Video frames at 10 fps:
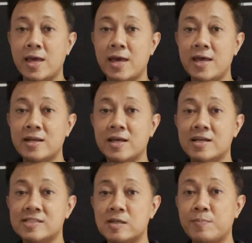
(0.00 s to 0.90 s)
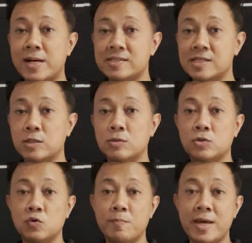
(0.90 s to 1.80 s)
and customize it
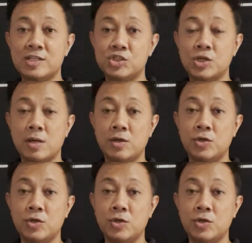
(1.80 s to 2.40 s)
to match